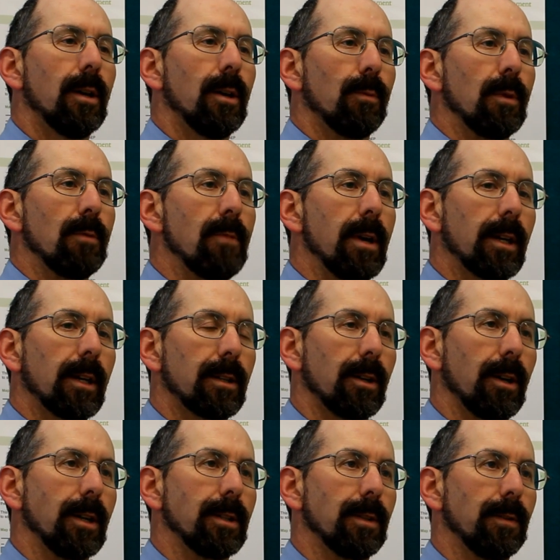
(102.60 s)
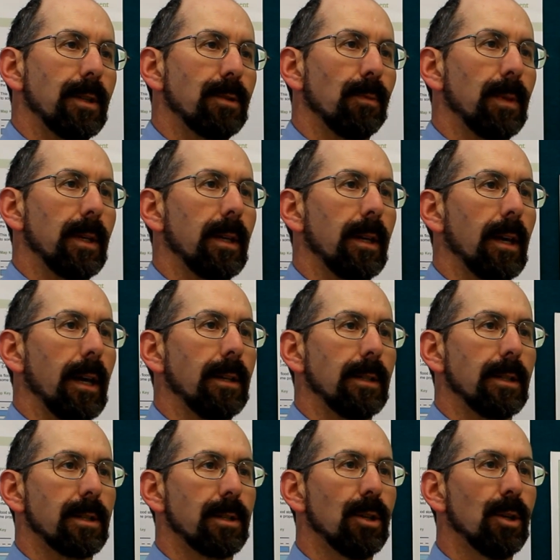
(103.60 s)
We recognise that this will be a
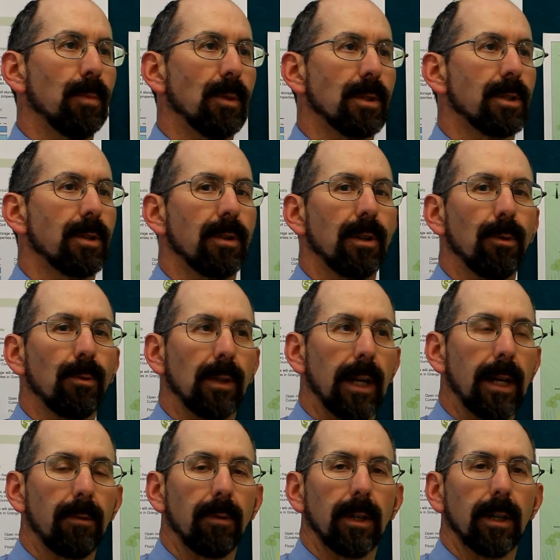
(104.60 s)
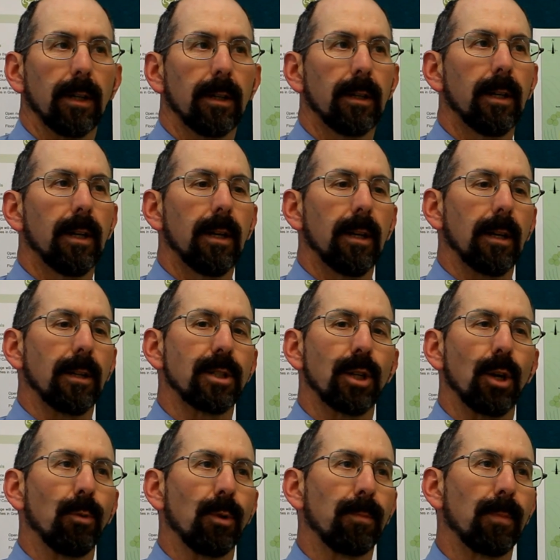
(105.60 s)
disturbance to the local area, and
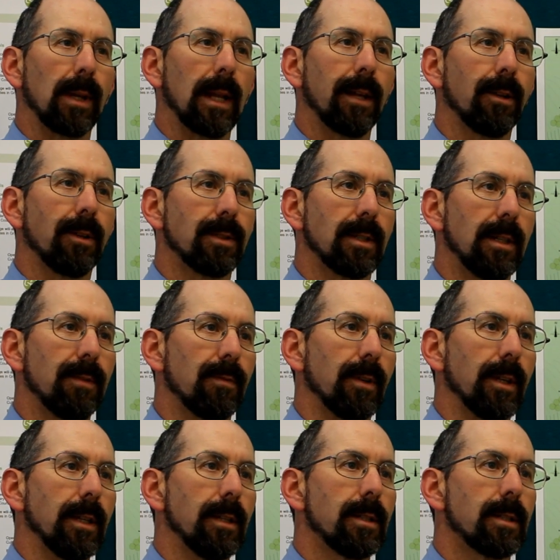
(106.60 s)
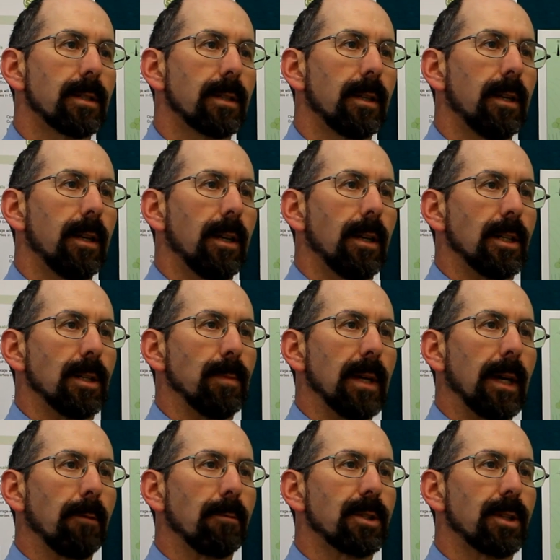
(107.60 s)
so we plan our deliveries to be
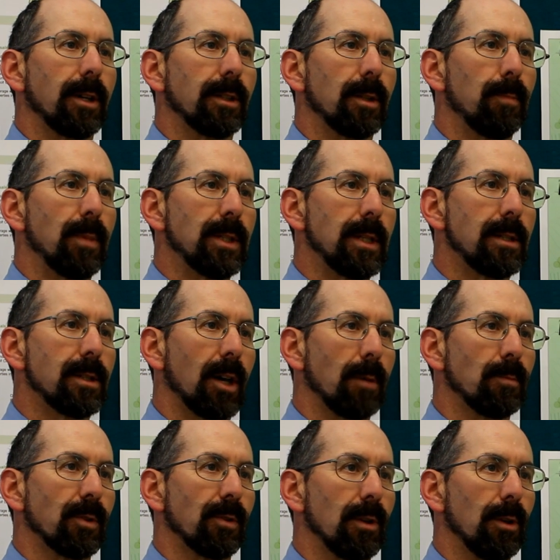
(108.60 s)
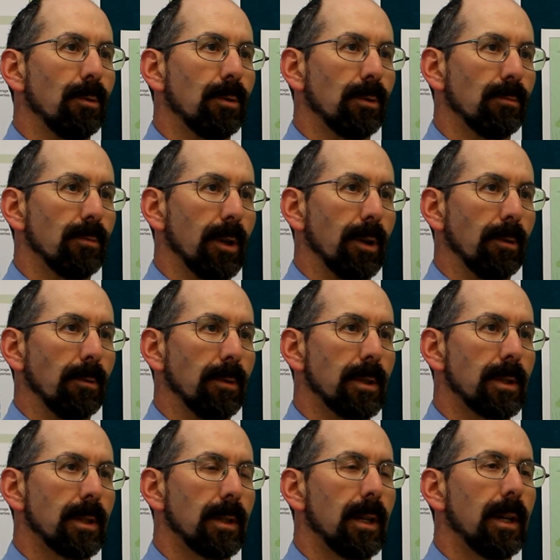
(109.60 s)
outside the busy times on the local
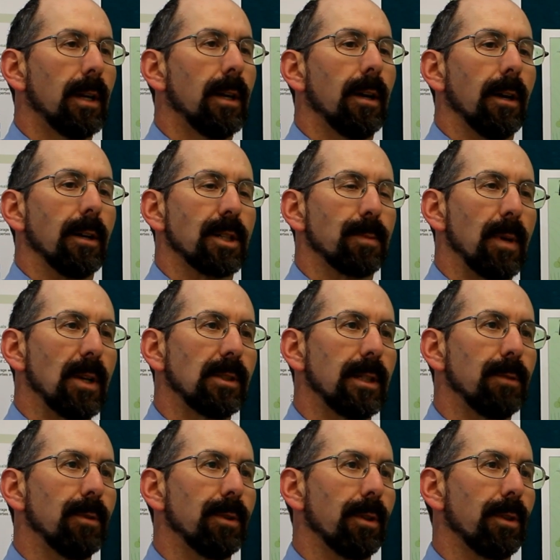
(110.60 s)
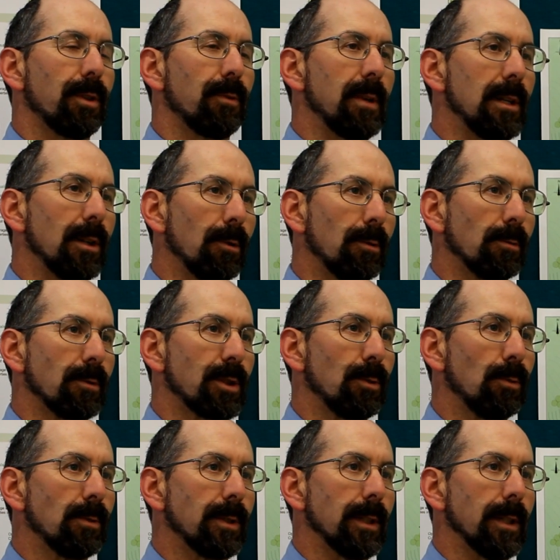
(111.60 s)
roads, especially with the 3 local
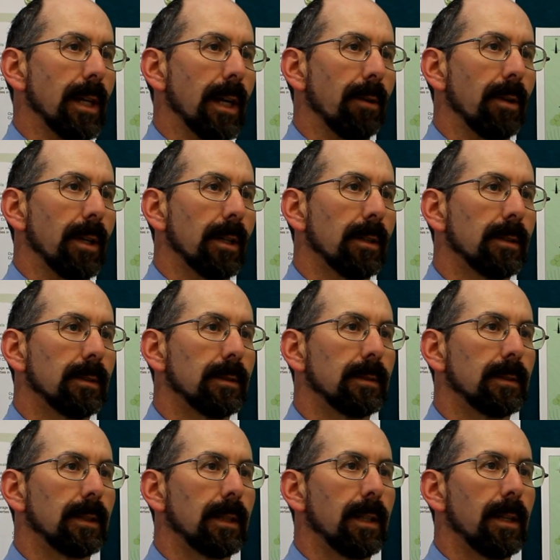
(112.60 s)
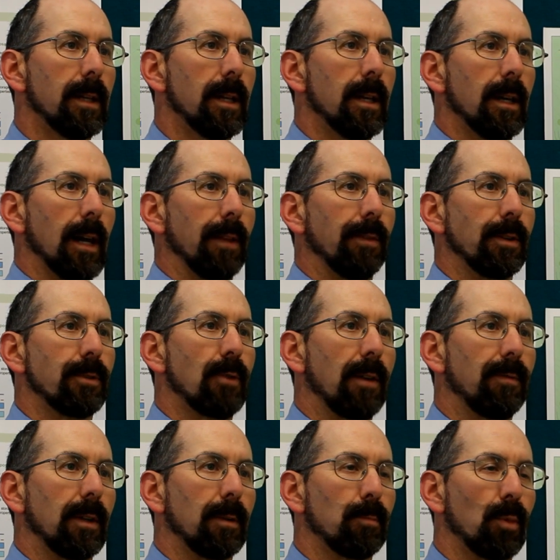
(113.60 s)
schools in the area and the
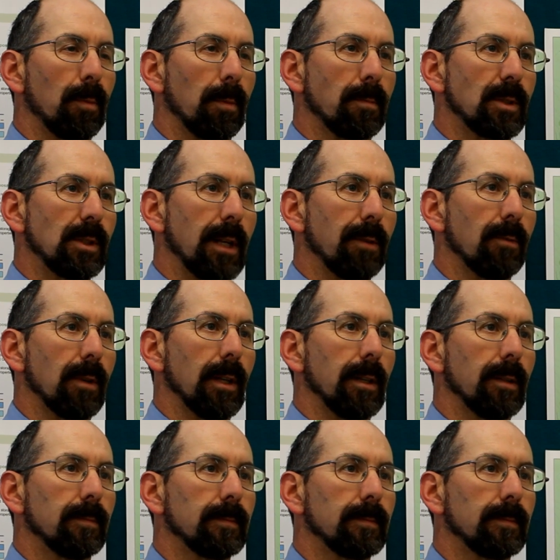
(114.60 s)
traffic problems generally.